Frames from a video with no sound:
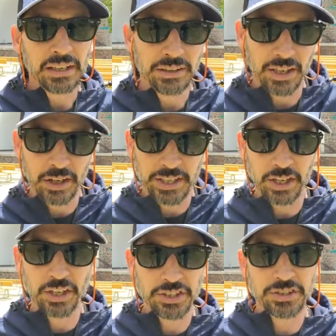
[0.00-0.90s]
They're
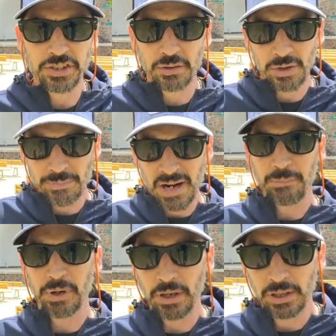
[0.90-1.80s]
here to
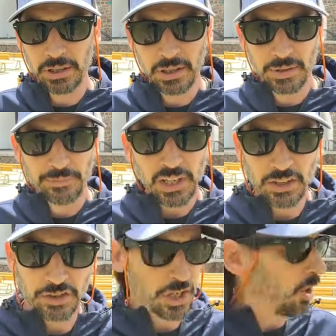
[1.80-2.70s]
remember.
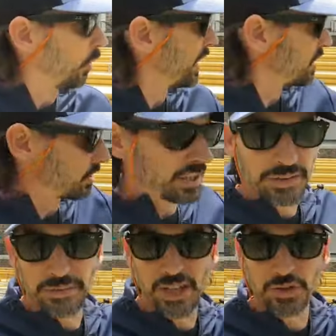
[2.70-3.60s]
And so as
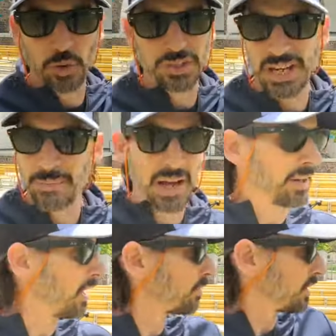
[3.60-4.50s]
individuals, I
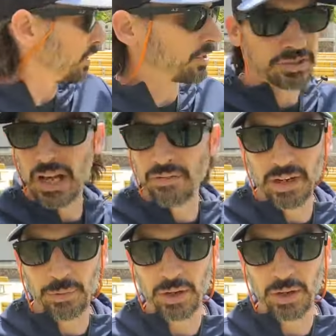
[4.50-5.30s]
was loving it.